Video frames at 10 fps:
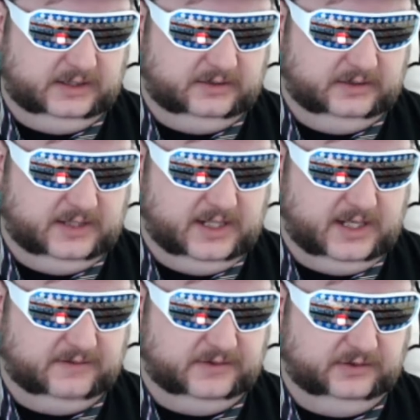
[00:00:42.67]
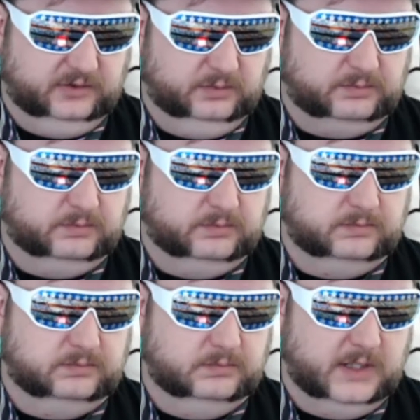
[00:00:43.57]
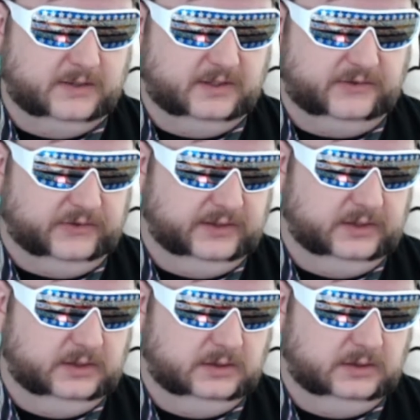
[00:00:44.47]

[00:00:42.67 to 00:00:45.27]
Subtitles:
did not have this unlisted.